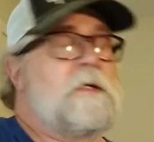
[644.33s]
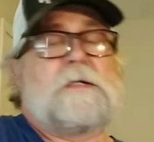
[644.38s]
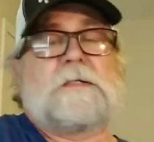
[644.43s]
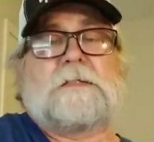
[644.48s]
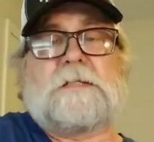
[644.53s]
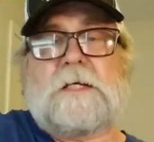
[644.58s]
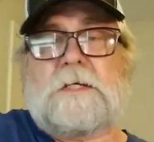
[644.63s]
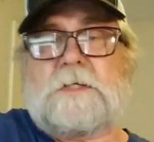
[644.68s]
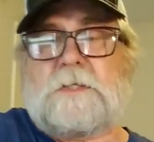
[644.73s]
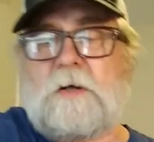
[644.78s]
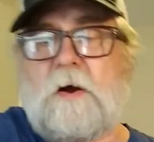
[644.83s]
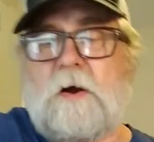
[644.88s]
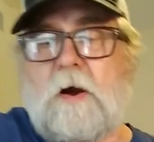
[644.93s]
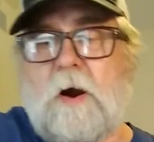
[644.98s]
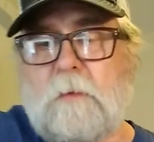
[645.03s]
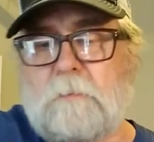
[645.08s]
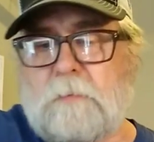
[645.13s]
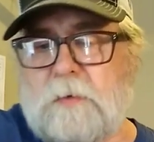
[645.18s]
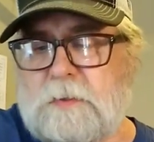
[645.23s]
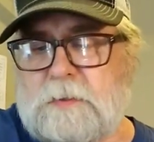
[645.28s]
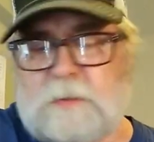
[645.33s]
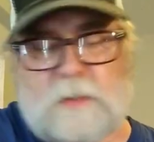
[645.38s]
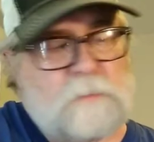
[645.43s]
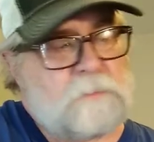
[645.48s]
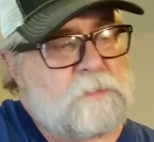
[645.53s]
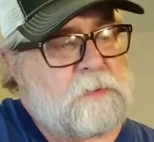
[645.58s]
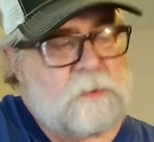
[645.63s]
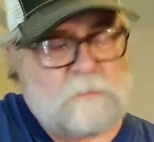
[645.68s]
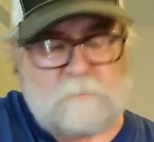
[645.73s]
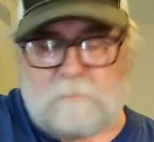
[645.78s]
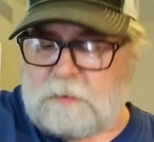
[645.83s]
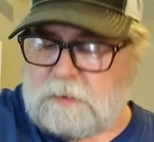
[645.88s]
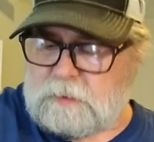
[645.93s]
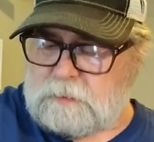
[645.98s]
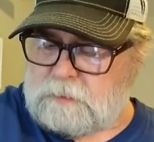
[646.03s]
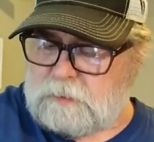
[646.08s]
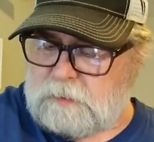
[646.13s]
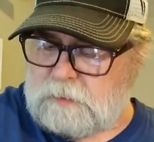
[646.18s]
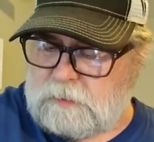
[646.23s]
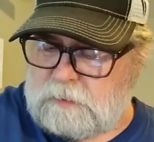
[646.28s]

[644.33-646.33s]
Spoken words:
C sharp or something, but